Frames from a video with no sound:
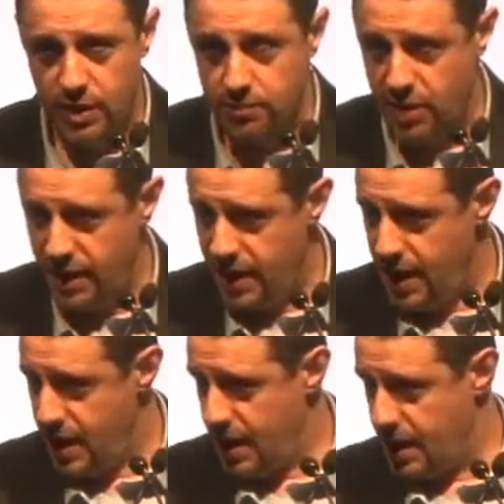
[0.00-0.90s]
But I
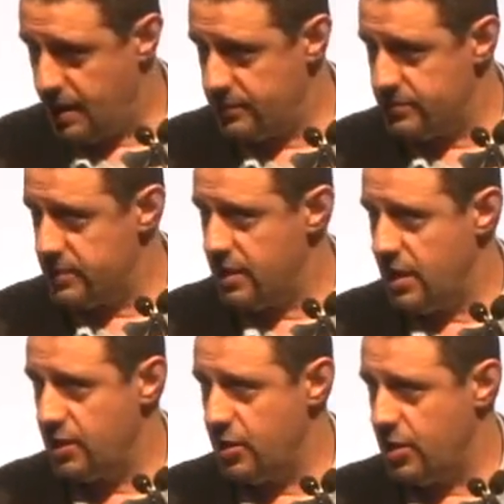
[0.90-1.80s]
have
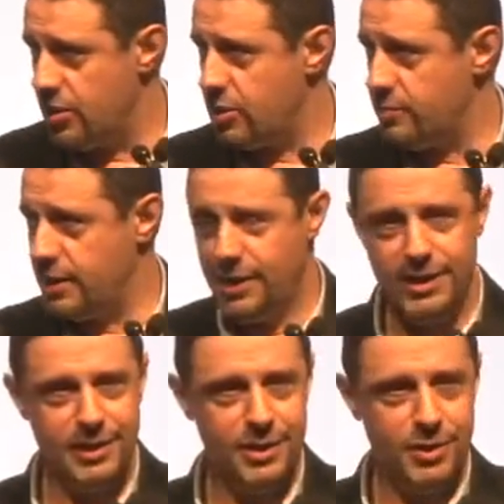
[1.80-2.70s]
an army
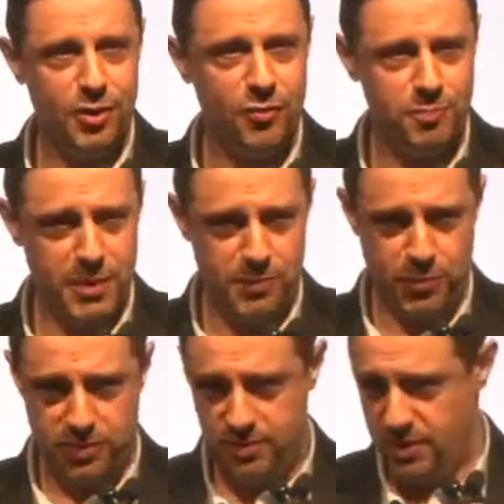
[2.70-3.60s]
of people.